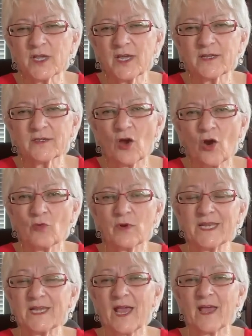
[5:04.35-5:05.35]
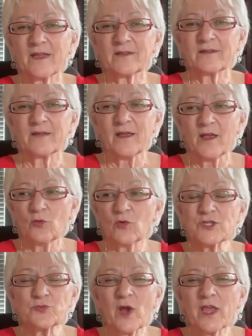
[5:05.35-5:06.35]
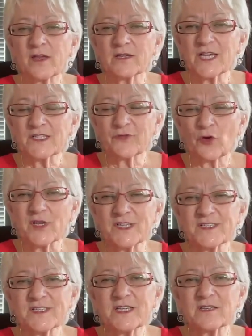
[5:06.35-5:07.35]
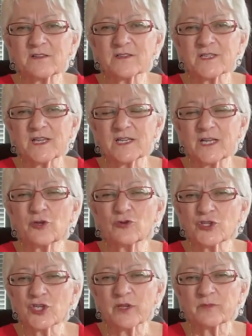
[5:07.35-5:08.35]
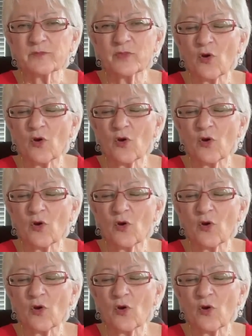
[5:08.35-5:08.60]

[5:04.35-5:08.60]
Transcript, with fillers: and already had, was recognized for his skills in leadership,